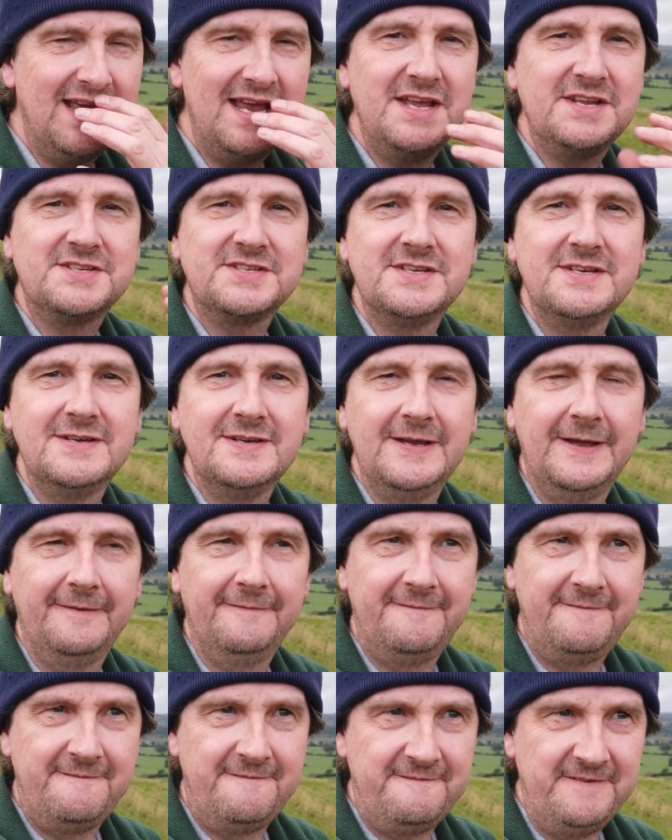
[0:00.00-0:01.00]
is
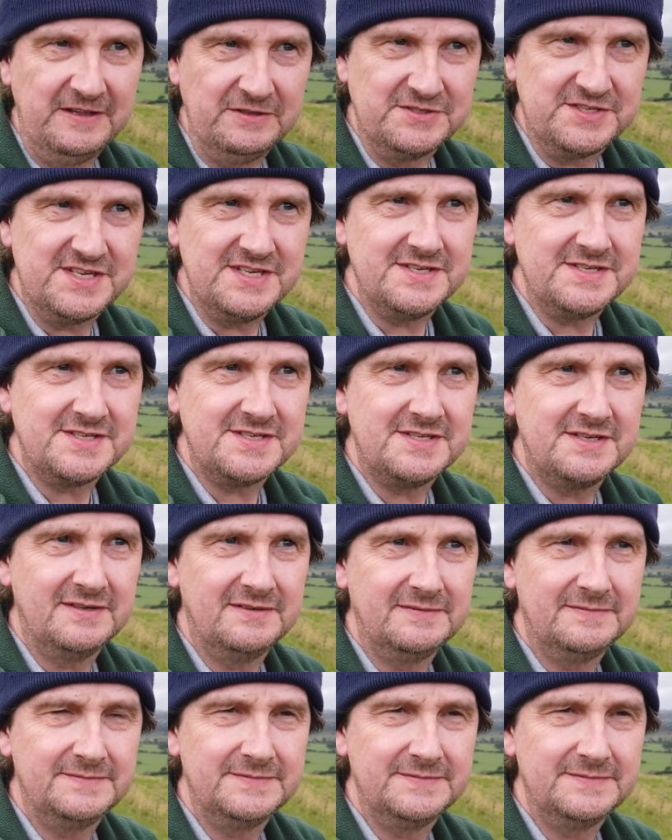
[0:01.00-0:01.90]
filters